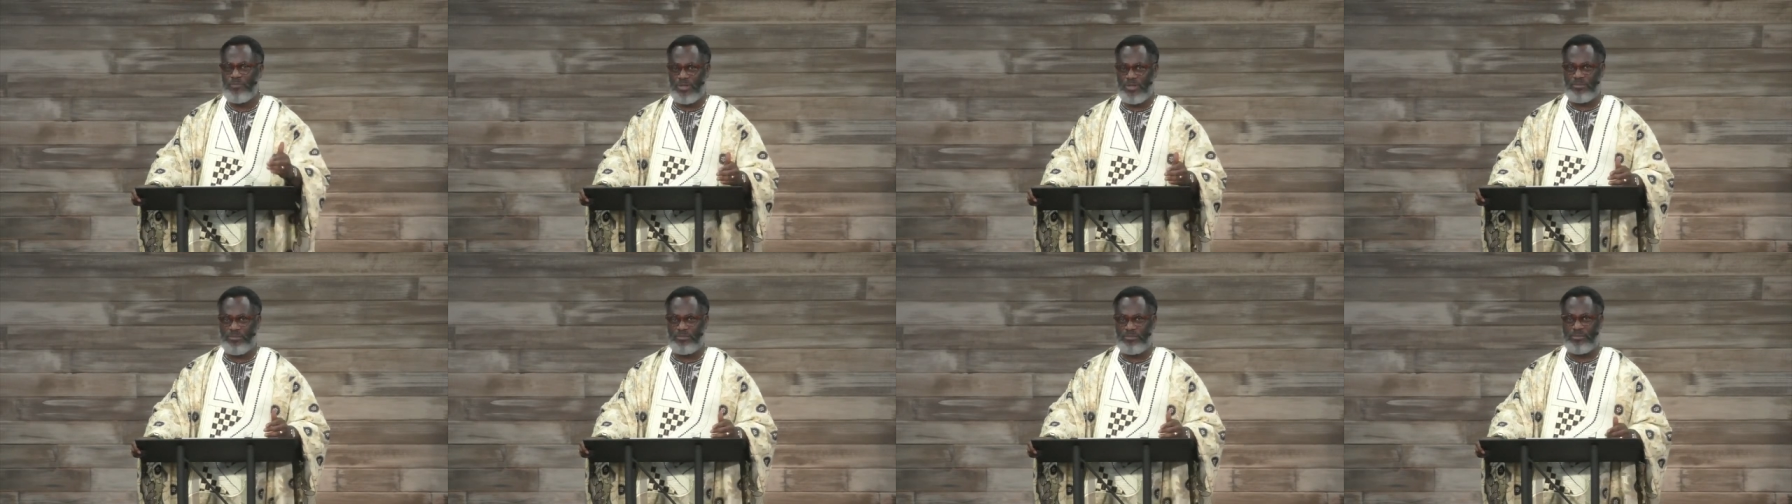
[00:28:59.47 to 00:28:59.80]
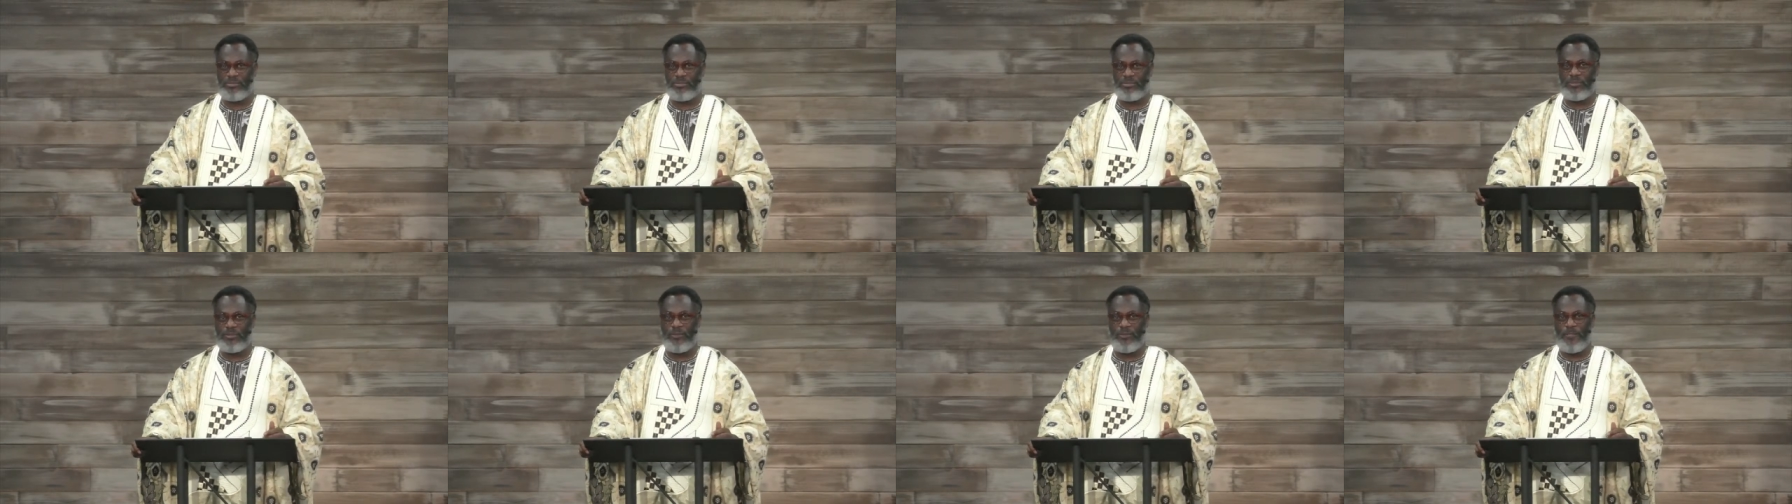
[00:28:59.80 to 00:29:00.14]
them.
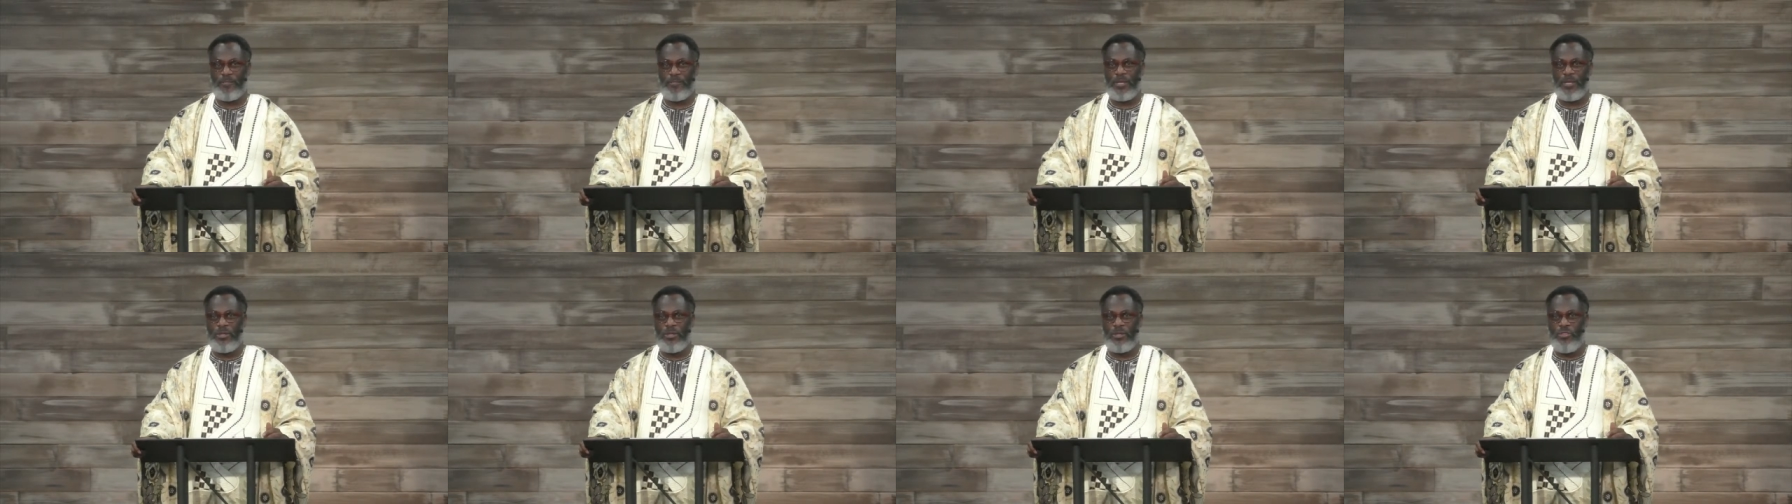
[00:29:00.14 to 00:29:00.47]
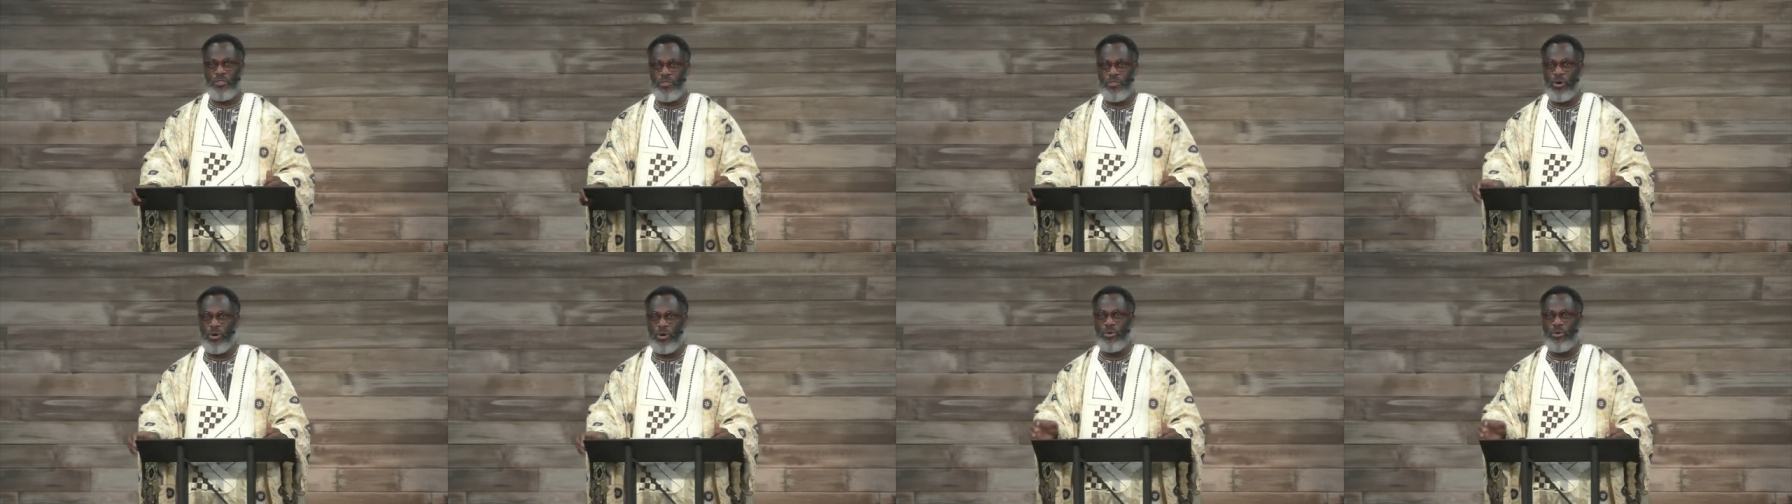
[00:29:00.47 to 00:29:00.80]

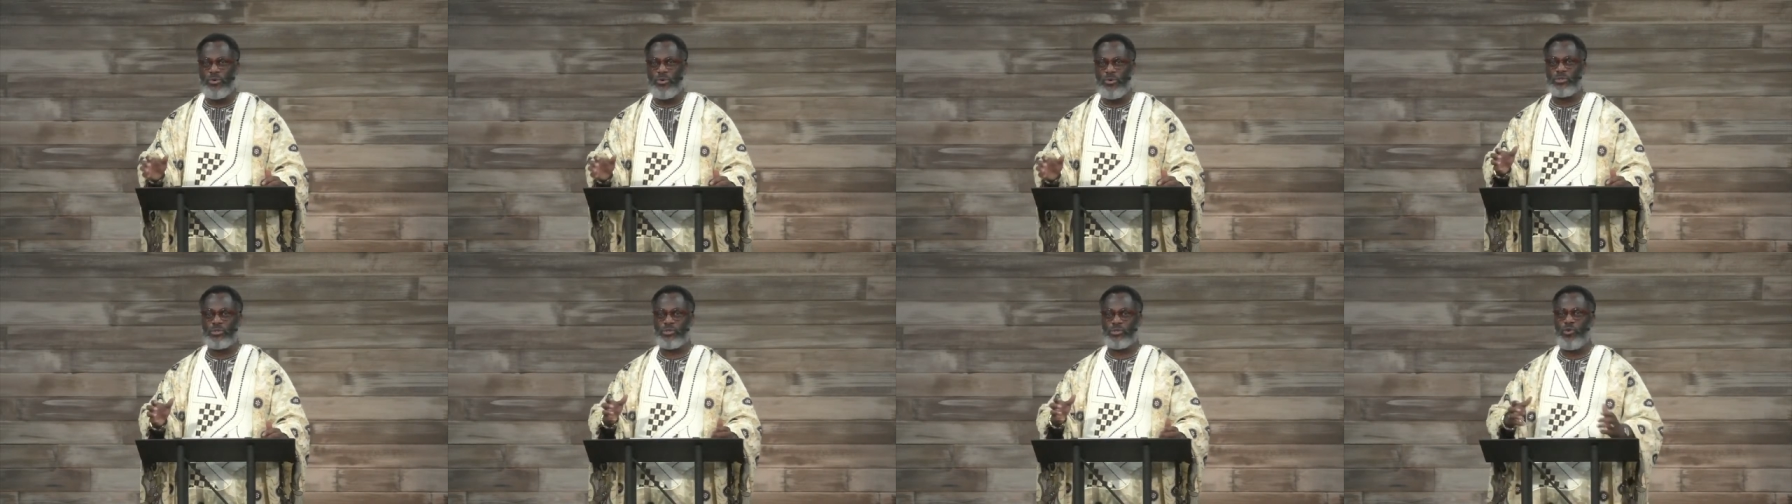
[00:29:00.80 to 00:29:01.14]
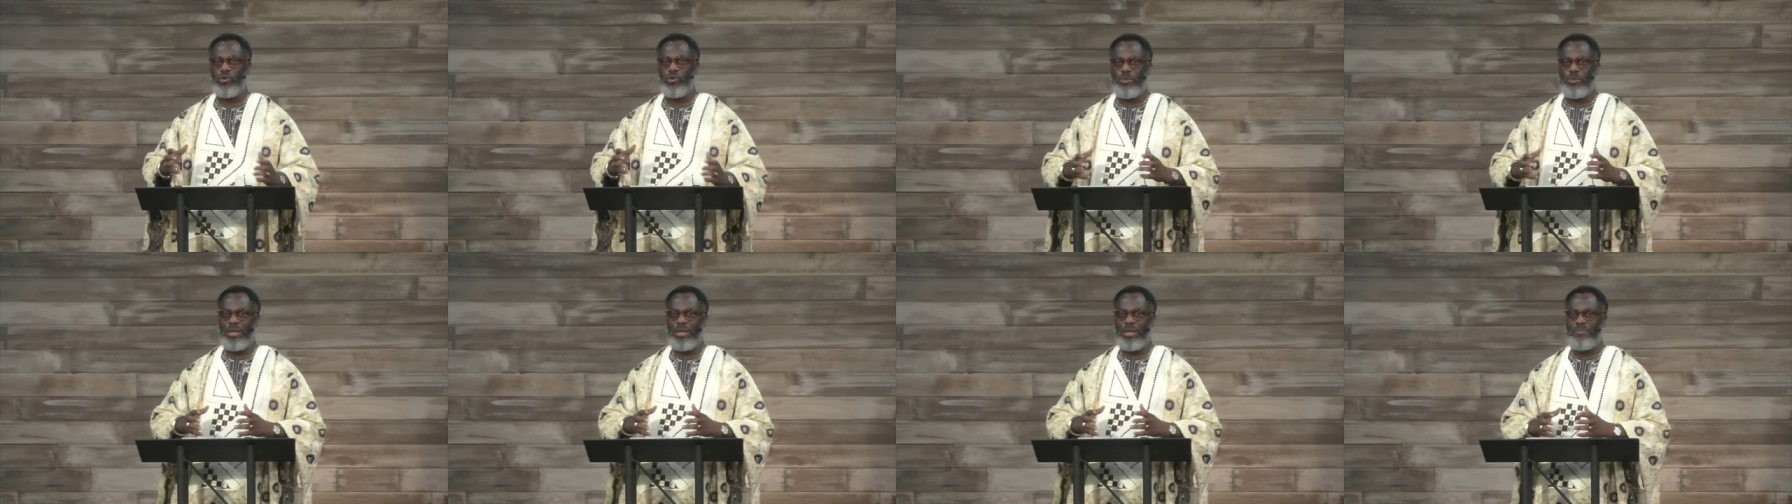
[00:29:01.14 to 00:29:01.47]
Those
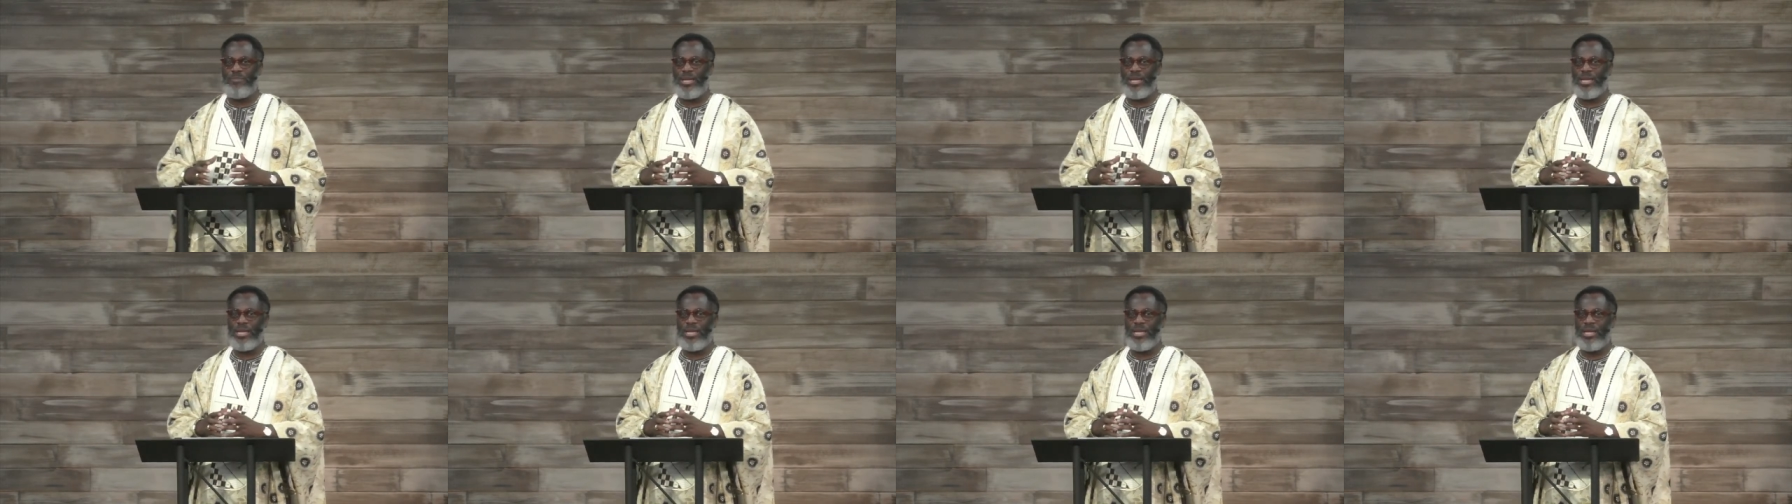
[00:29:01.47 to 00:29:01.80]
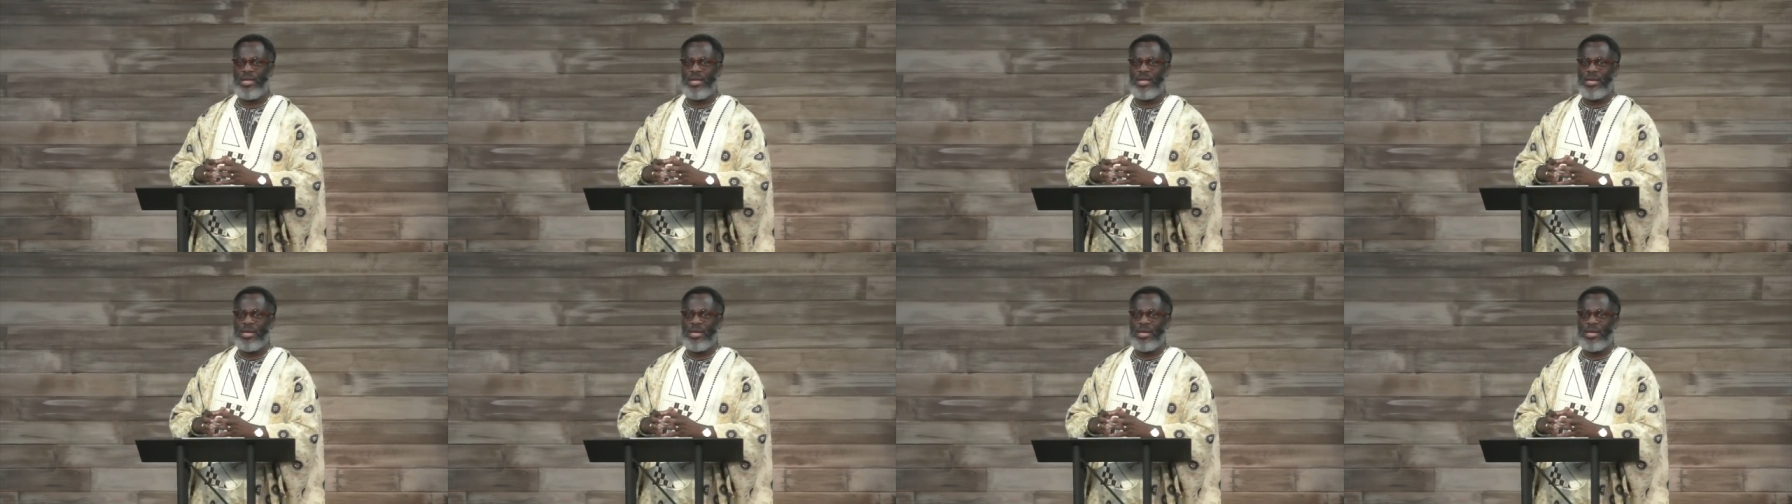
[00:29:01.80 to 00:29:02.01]
who may be